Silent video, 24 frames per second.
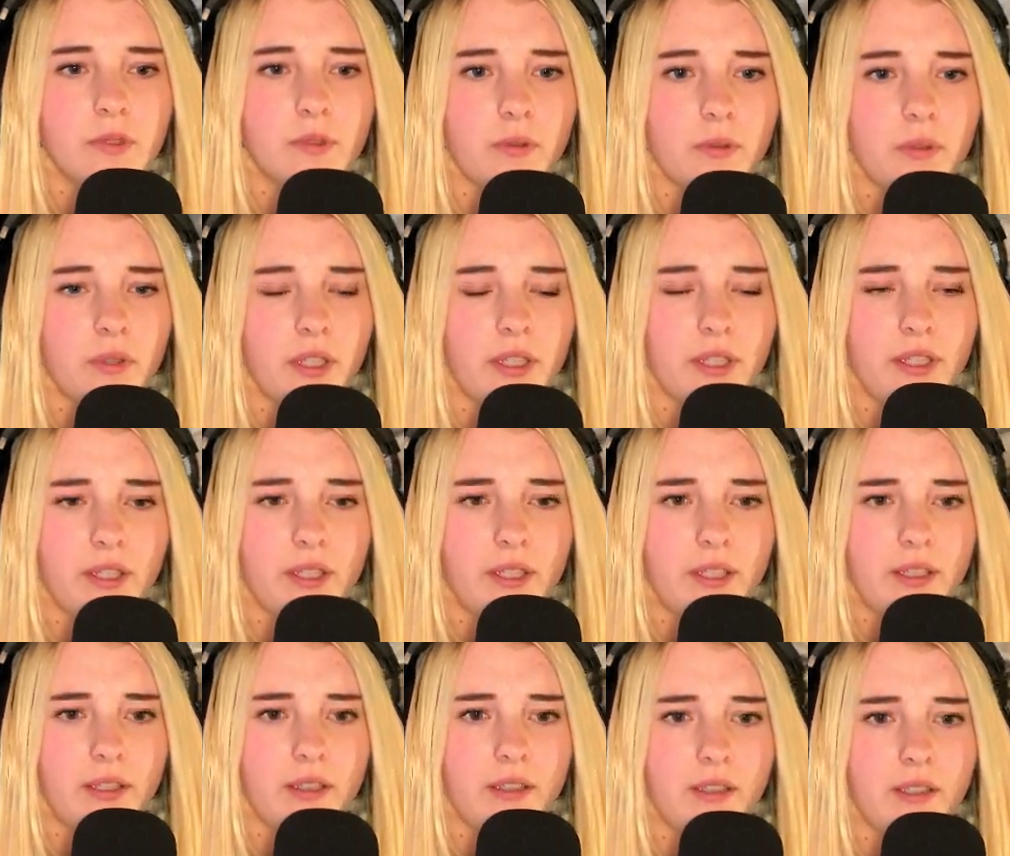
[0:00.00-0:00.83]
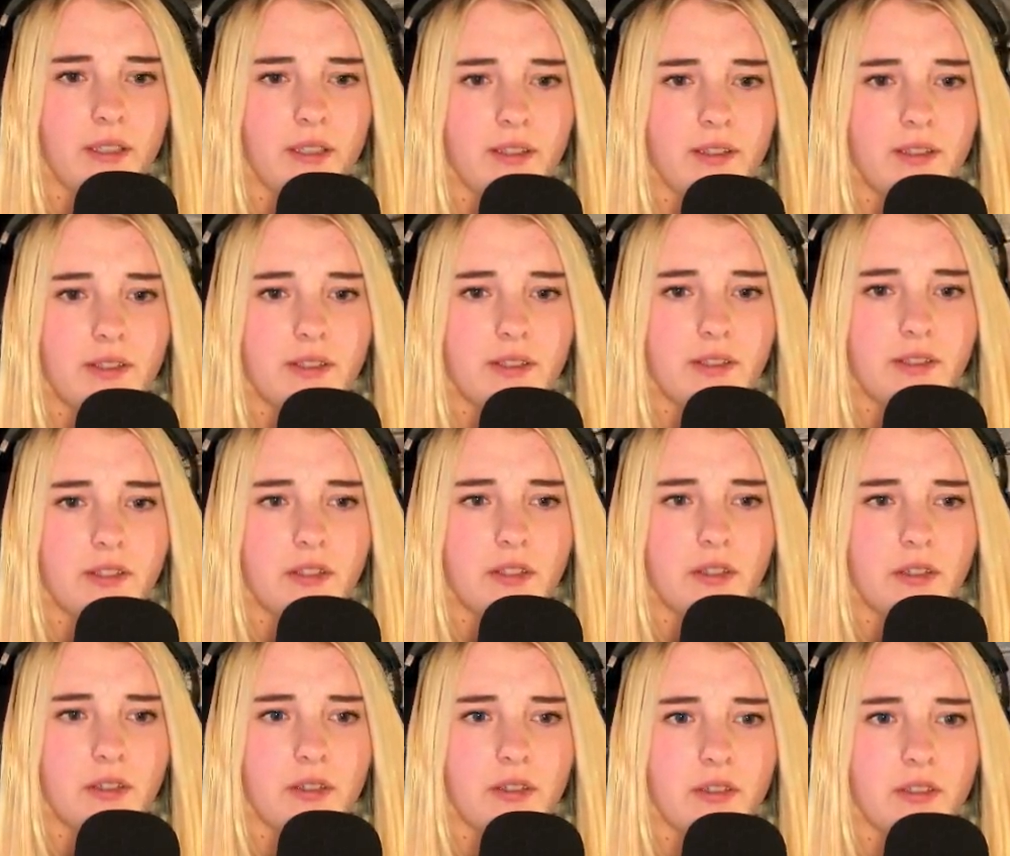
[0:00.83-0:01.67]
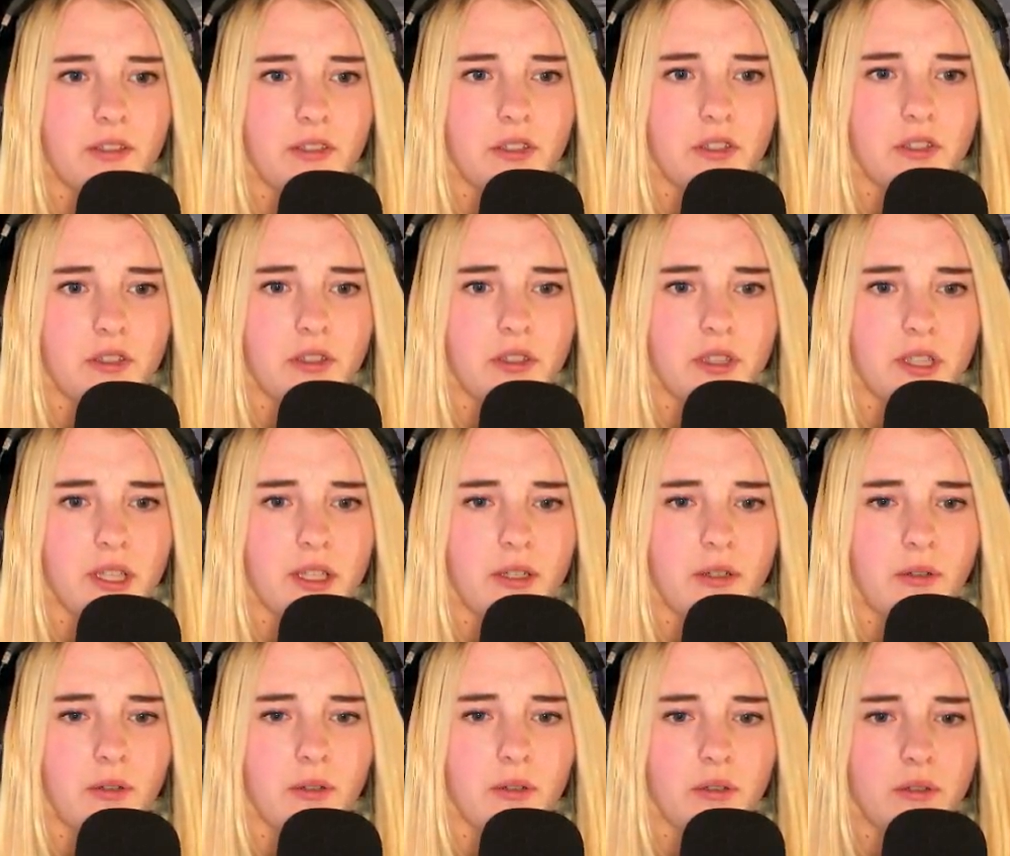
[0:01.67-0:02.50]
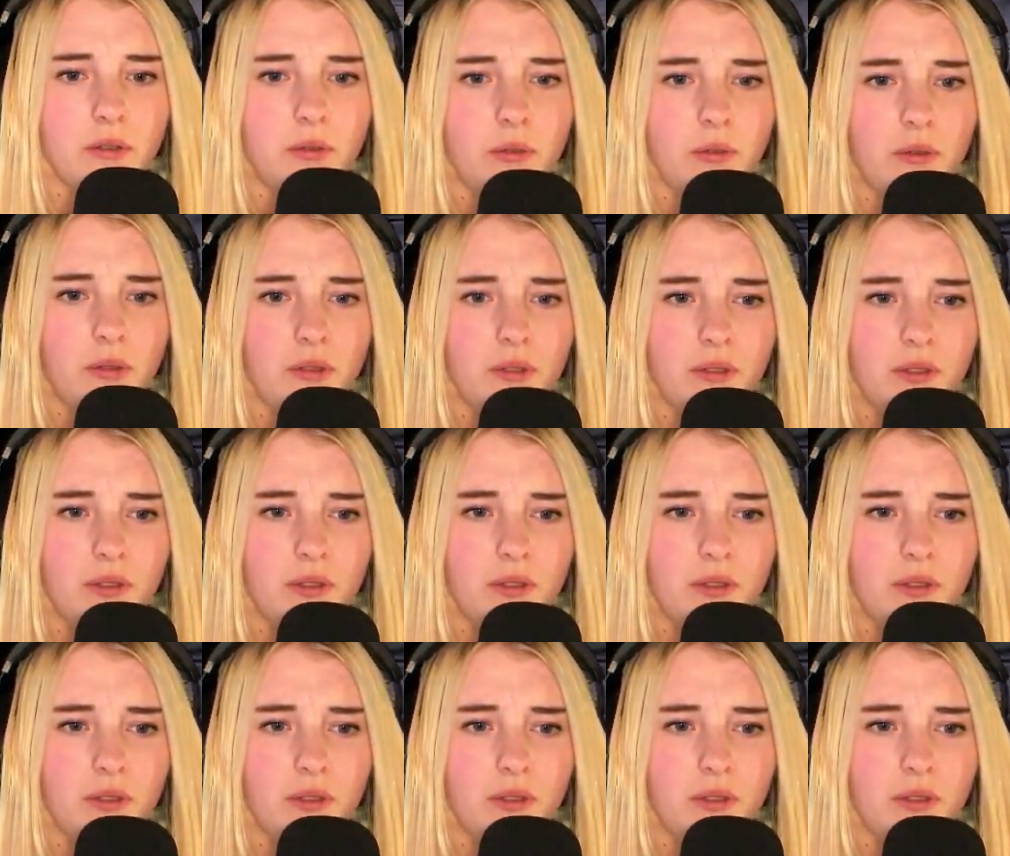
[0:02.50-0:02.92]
Okay, let's search. I don't know.